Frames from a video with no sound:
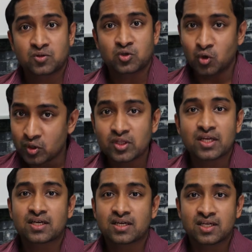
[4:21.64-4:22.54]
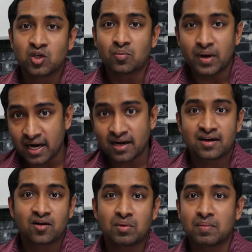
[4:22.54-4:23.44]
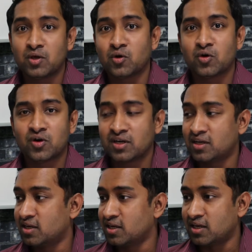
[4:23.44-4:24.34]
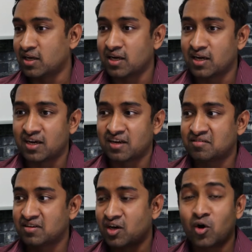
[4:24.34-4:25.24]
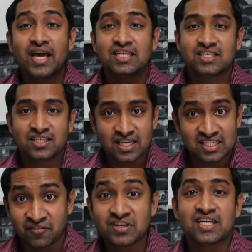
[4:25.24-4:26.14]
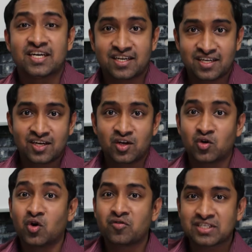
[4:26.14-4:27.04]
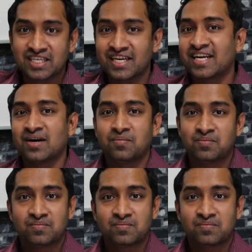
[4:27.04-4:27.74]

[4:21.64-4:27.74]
So do you think your brain or maybe your knowledge is sufficient to go for such an income?